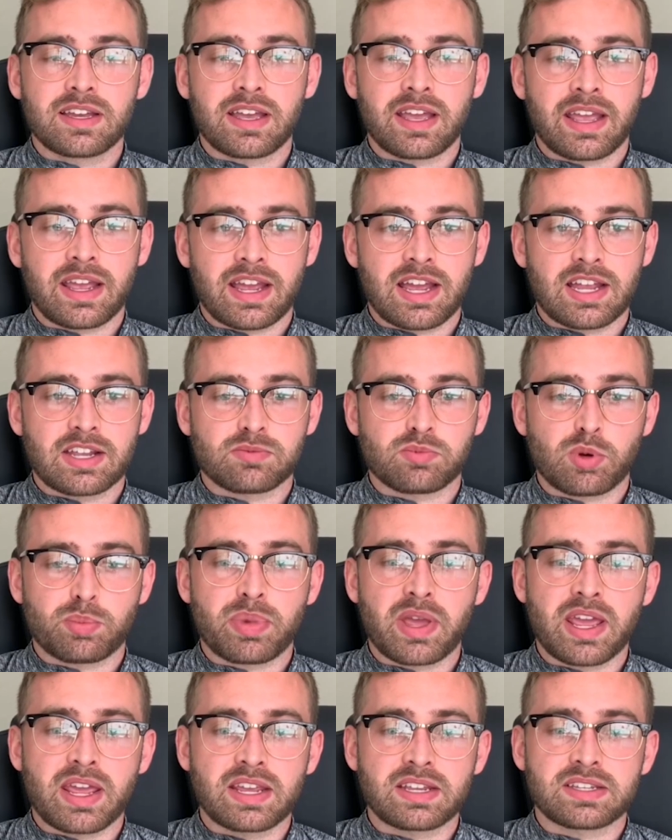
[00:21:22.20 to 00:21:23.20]
and we're
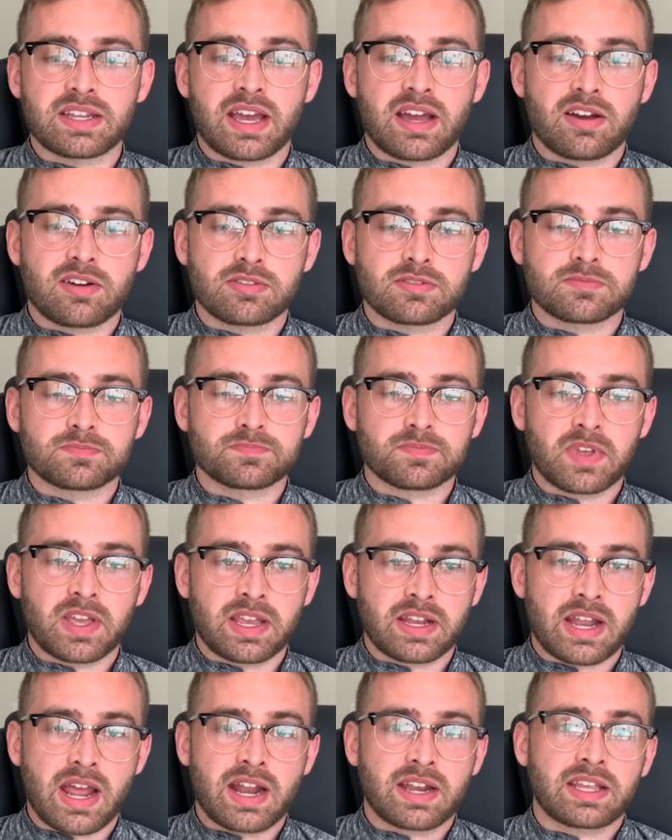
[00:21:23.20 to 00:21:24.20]
paying down
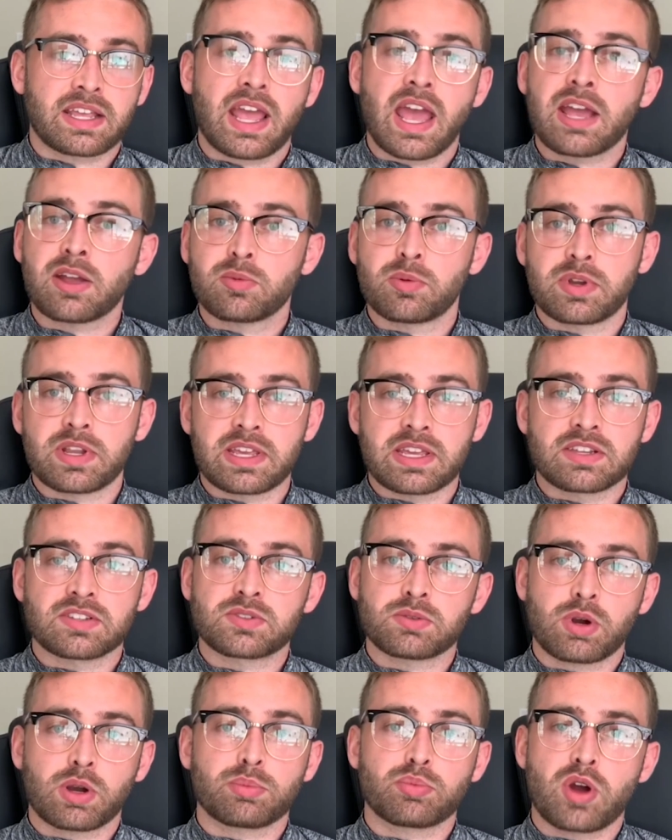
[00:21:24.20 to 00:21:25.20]
and adding equity
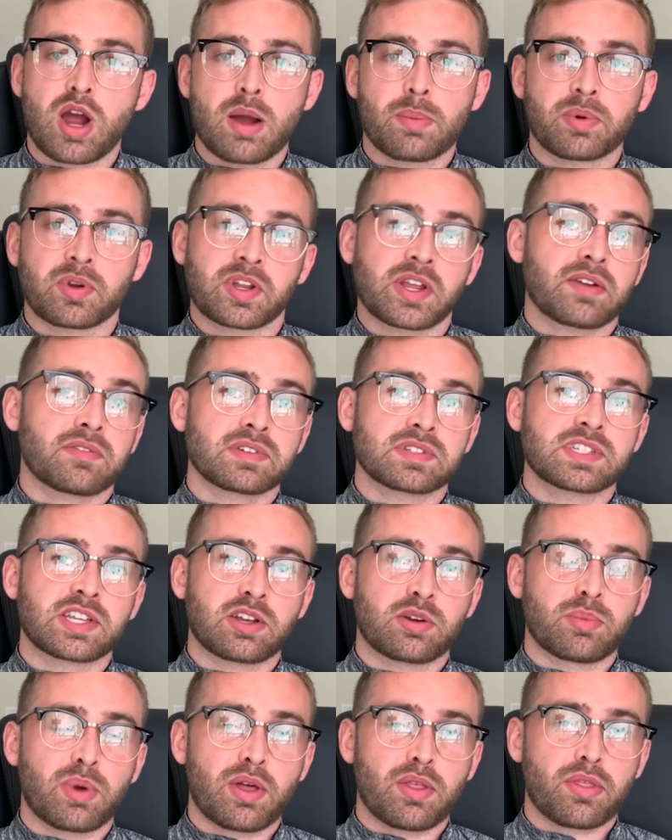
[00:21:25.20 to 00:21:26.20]
into our property every
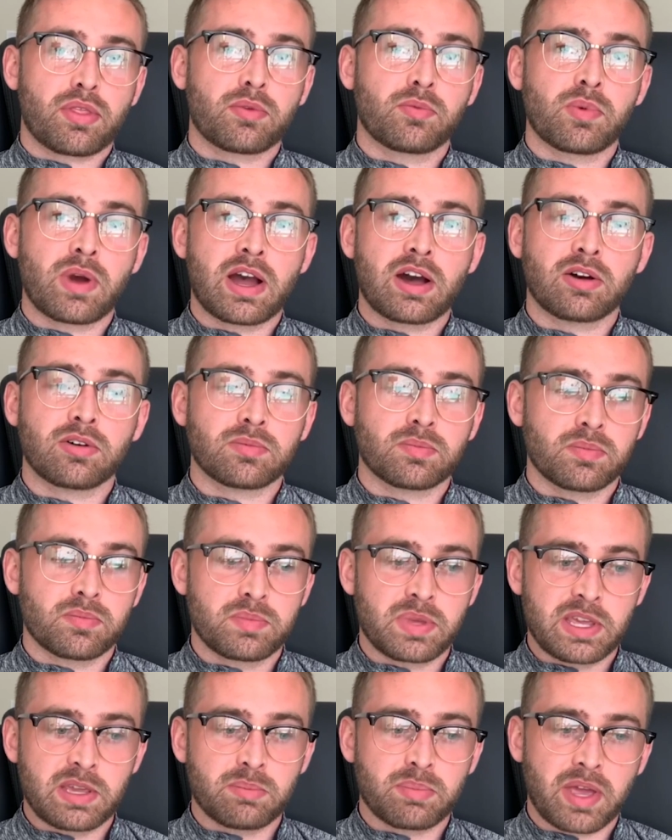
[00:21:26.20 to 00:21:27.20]
single month while
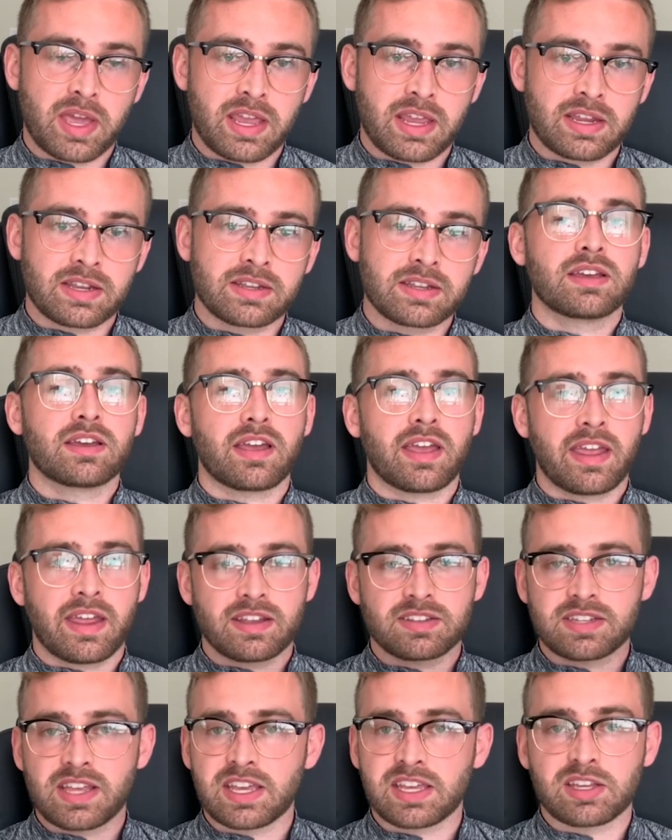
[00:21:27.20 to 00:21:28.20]
being paid
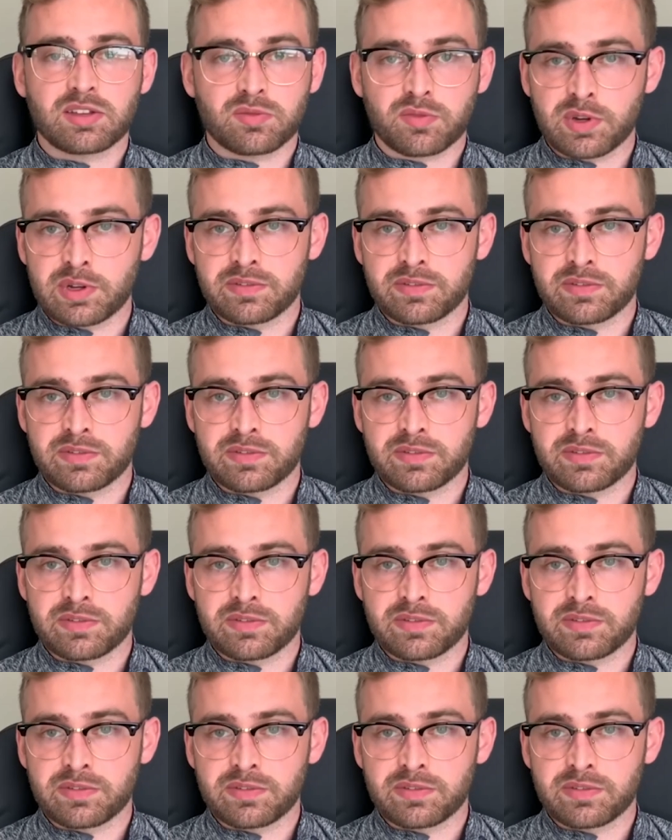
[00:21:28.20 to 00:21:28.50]
and taking free